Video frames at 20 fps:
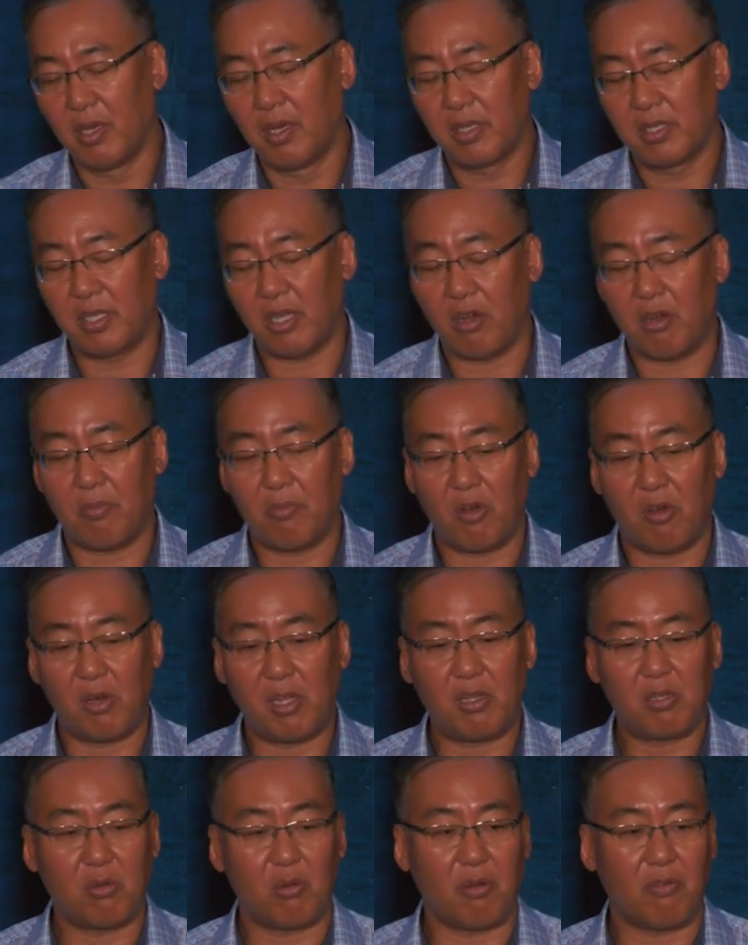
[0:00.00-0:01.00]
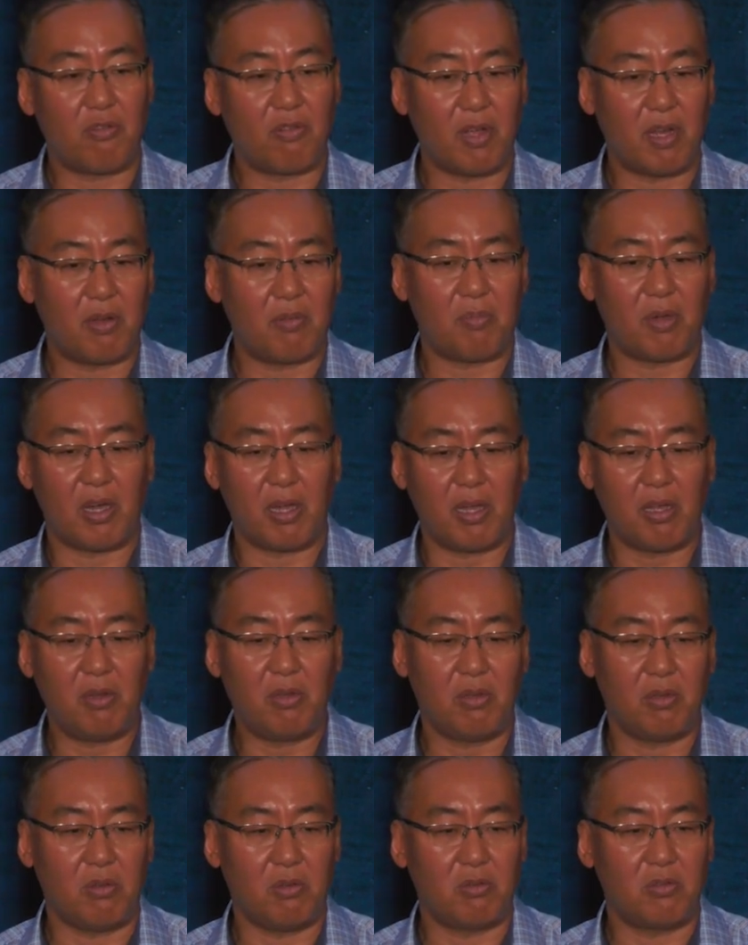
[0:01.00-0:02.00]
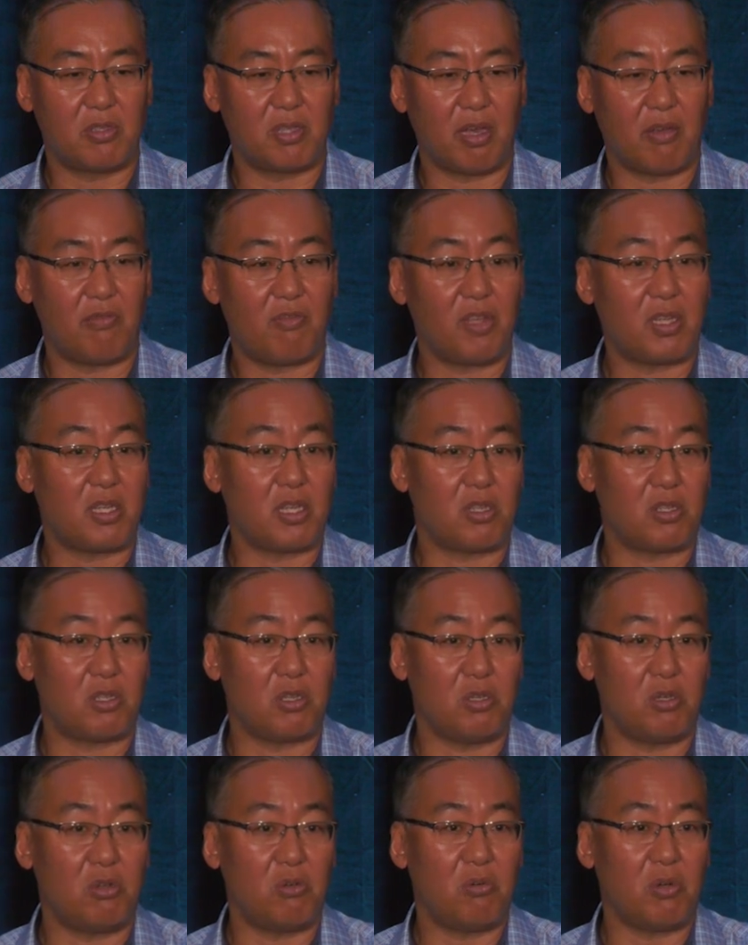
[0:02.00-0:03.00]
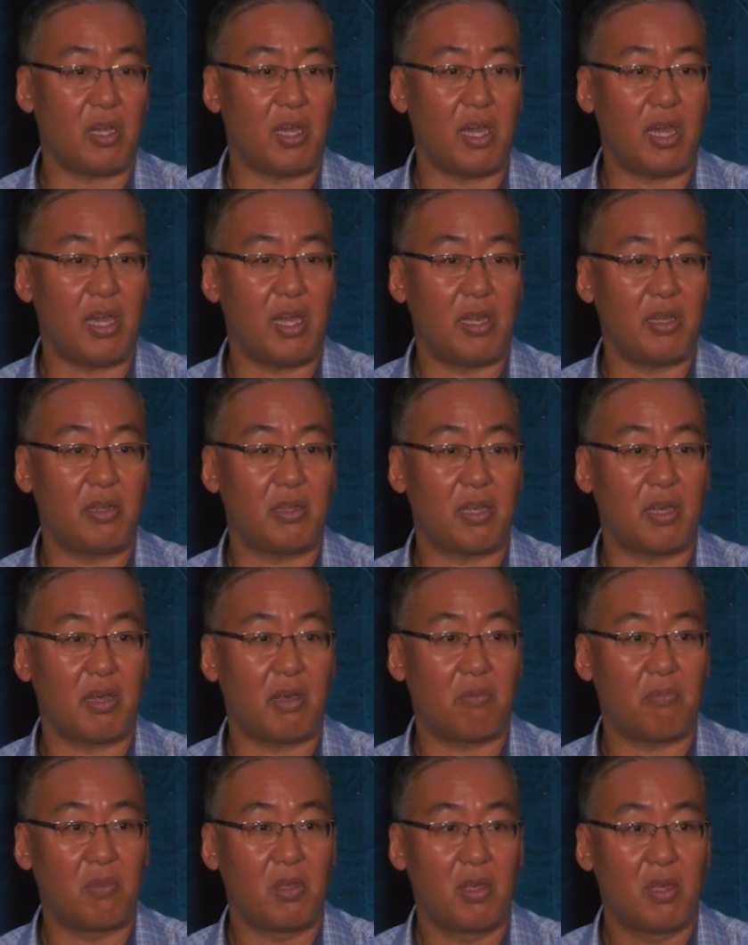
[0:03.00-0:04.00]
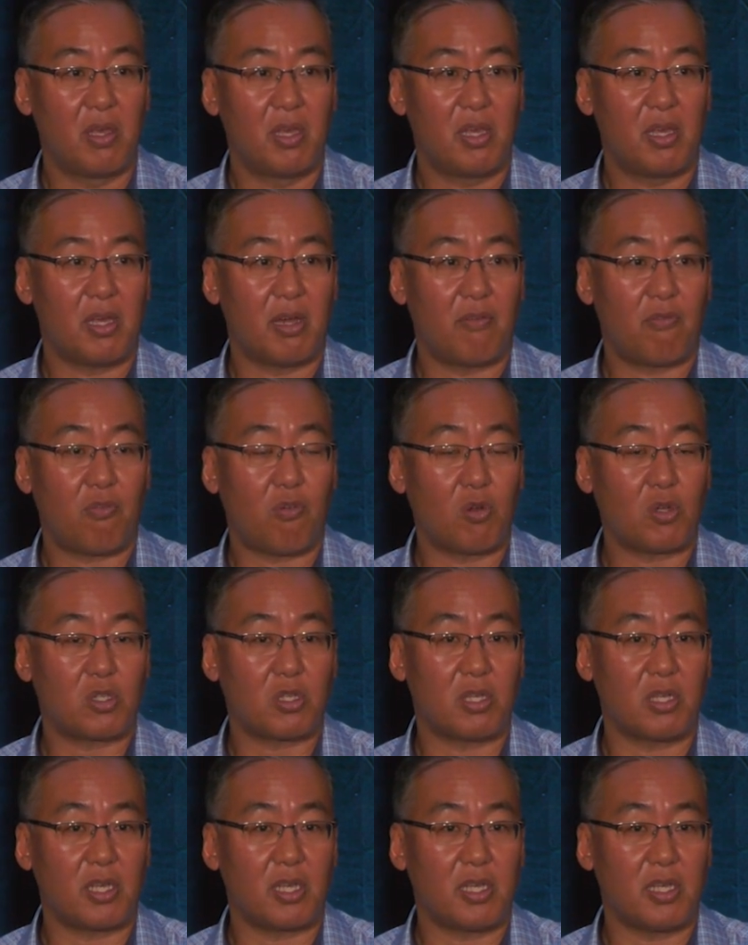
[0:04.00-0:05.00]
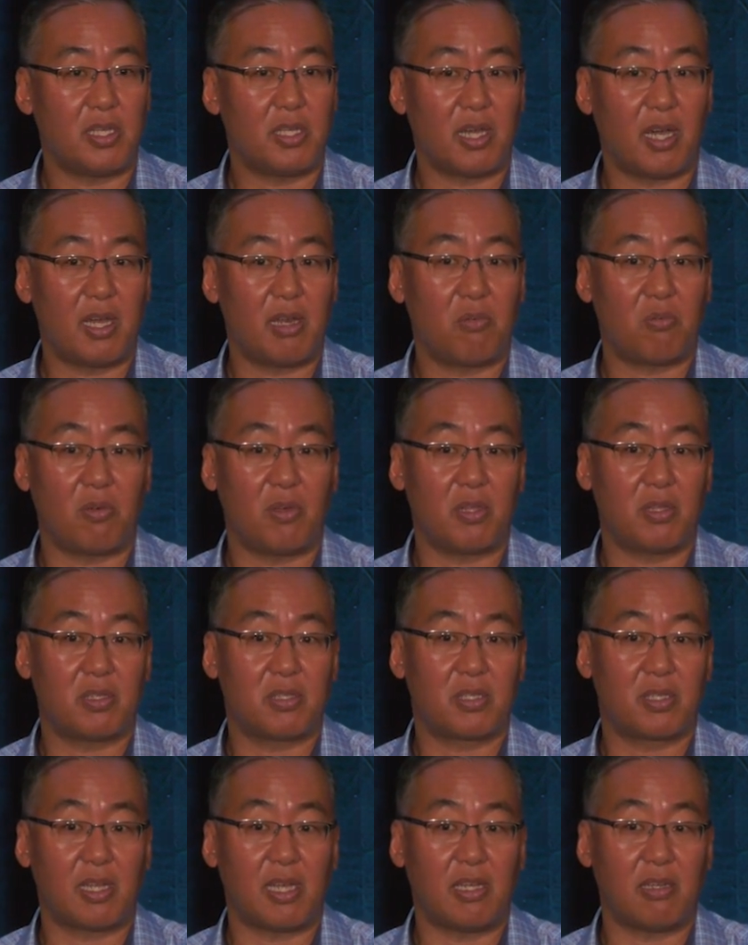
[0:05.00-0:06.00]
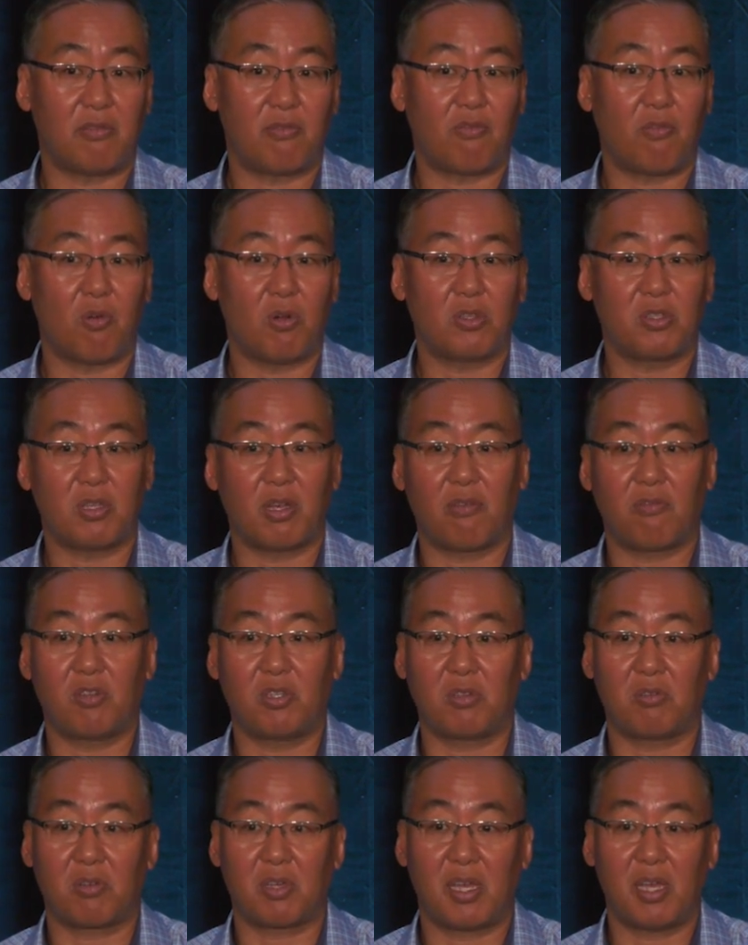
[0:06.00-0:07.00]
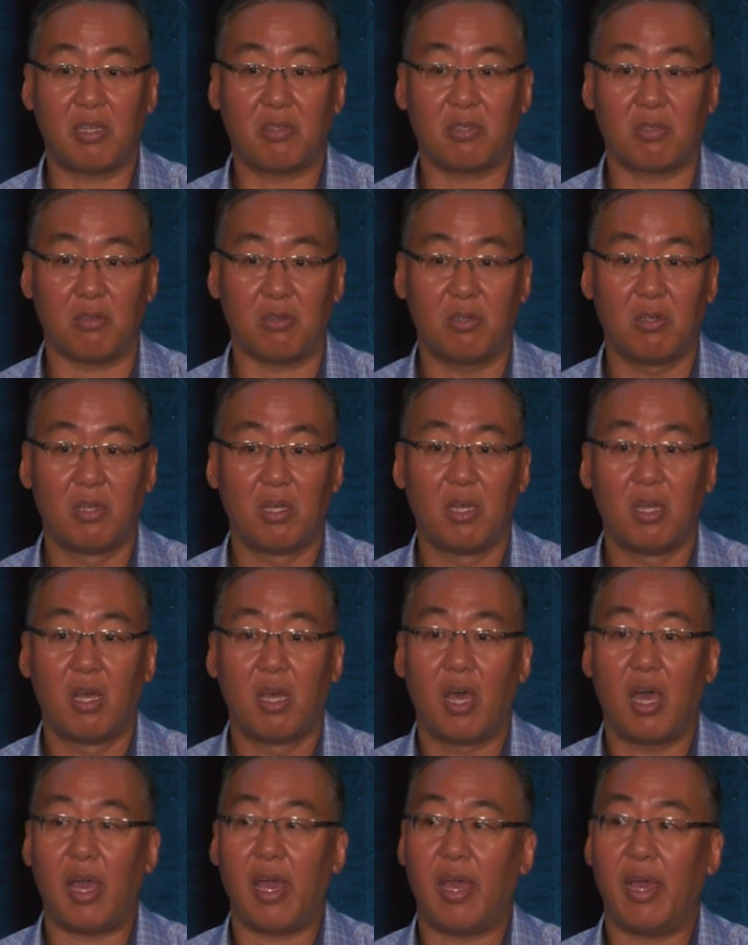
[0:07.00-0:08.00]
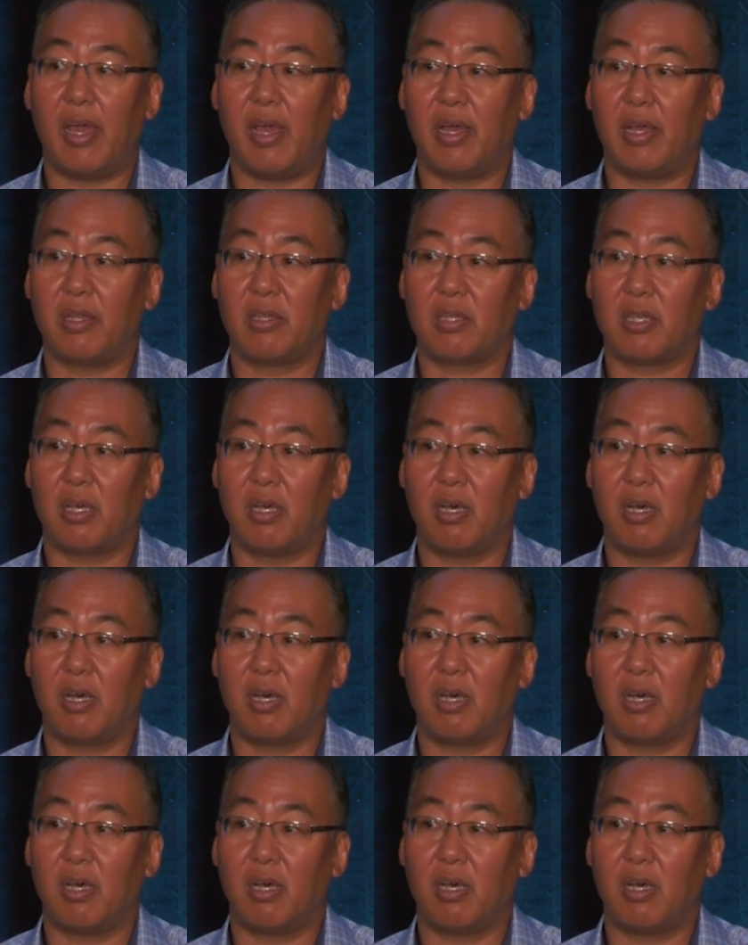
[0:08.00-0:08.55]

ceremony to a friend of mine who's 52, and unfortunately, he died with stage 4 esophageal cancer. And